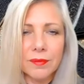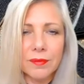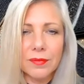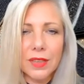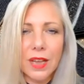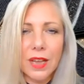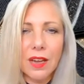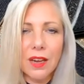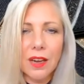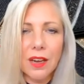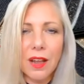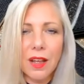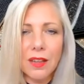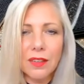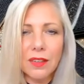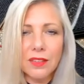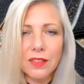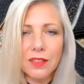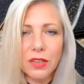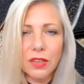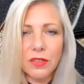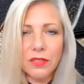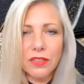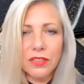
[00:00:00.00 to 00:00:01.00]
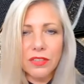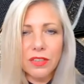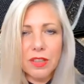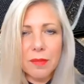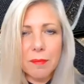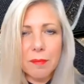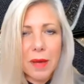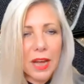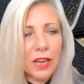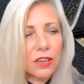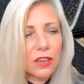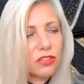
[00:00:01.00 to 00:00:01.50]
I glance over to the
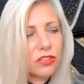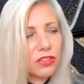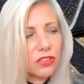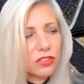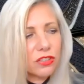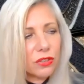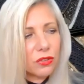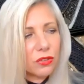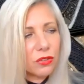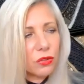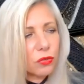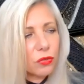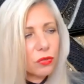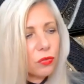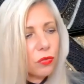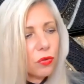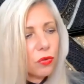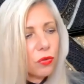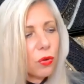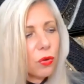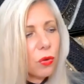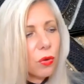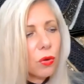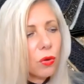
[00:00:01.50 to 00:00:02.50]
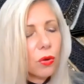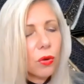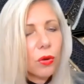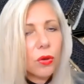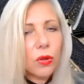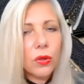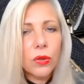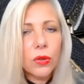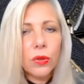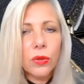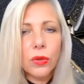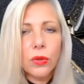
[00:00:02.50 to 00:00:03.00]
mattress on the floor,
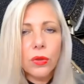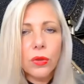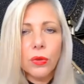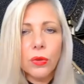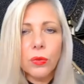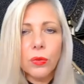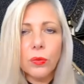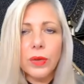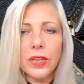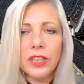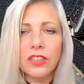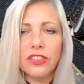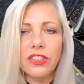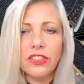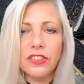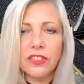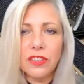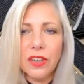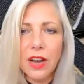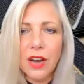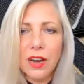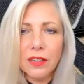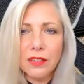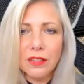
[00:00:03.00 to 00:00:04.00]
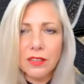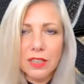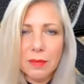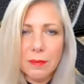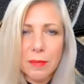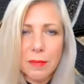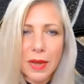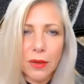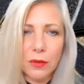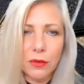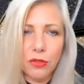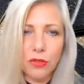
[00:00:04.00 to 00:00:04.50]
where she's tucked in a
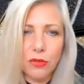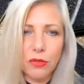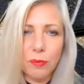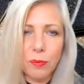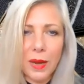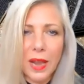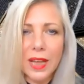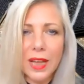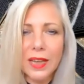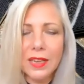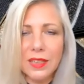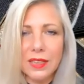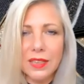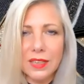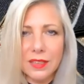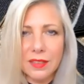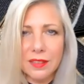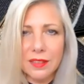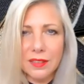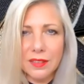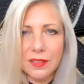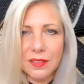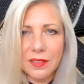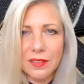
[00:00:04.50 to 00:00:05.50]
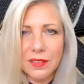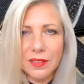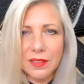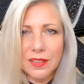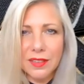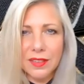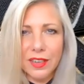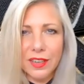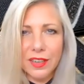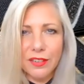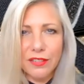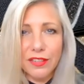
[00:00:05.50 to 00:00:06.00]
mound of blankets,
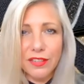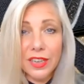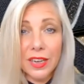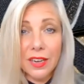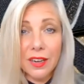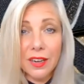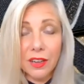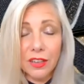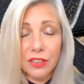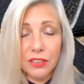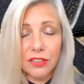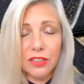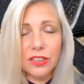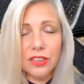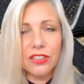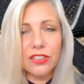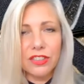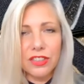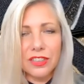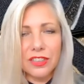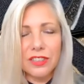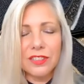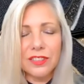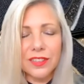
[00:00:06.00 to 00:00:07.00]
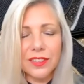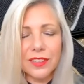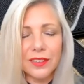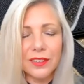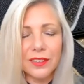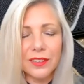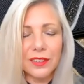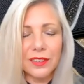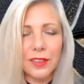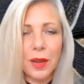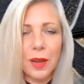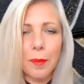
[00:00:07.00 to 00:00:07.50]
and realise that she's
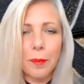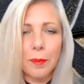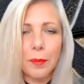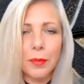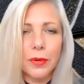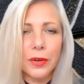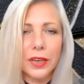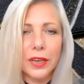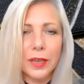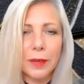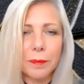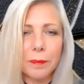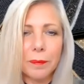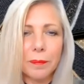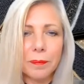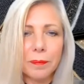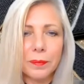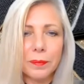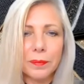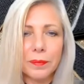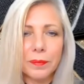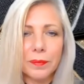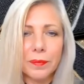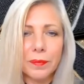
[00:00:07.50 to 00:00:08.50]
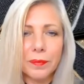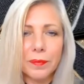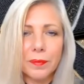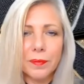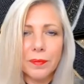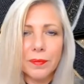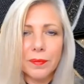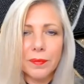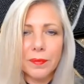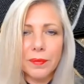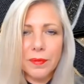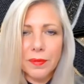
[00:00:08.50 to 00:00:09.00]
still slumbering.
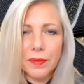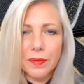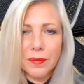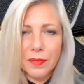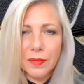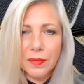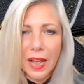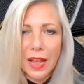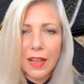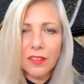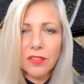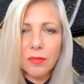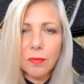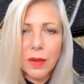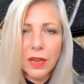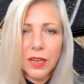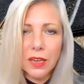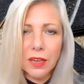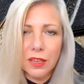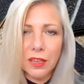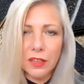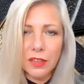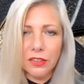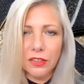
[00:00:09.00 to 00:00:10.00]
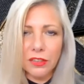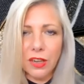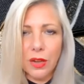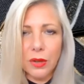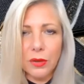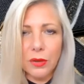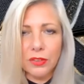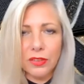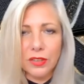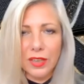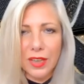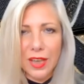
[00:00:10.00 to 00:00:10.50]
As my eyes
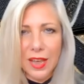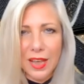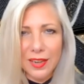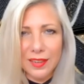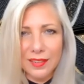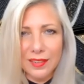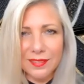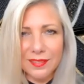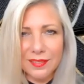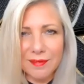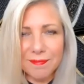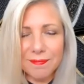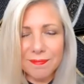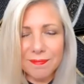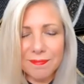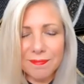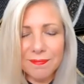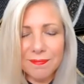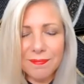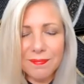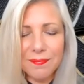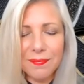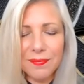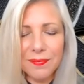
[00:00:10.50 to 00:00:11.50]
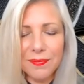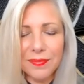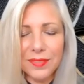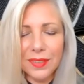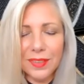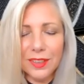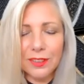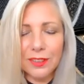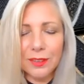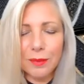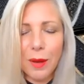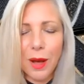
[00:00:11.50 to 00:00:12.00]
close again,
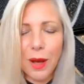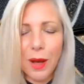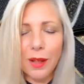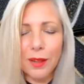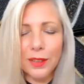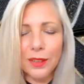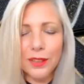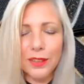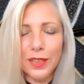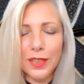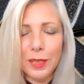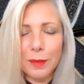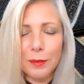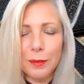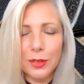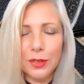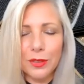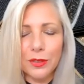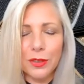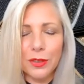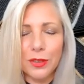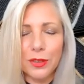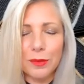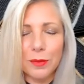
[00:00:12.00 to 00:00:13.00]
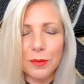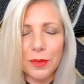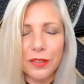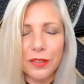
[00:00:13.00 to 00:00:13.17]
a smile creeps across my